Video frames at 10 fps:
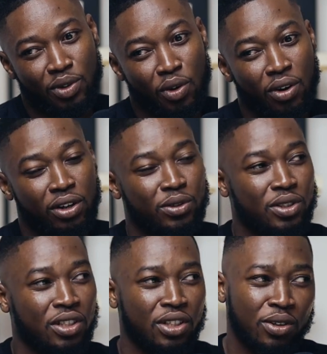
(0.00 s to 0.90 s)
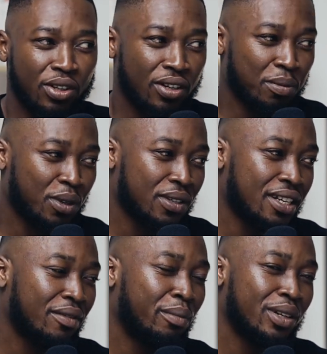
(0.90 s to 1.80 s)
Or go to New York
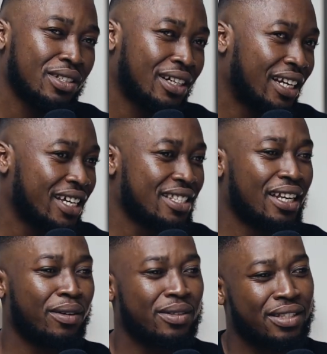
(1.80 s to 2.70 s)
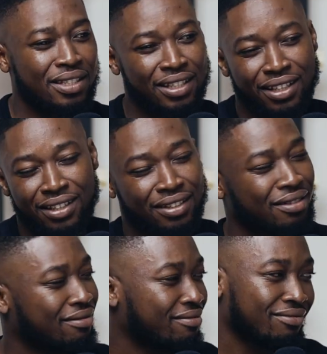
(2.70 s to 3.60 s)
because I have a bunch of clients that I want to
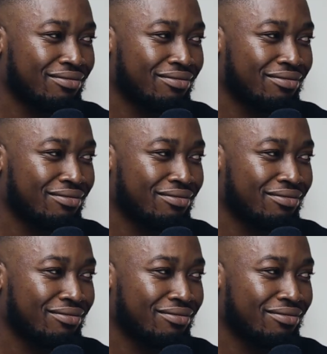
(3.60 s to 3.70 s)
see.